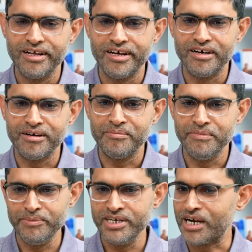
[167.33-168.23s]
uh,
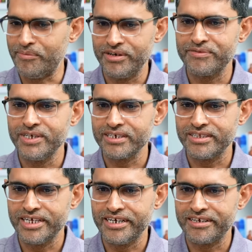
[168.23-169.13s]
maybe a couple of things
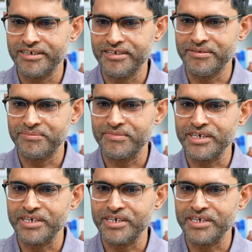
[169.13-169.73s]
that uh,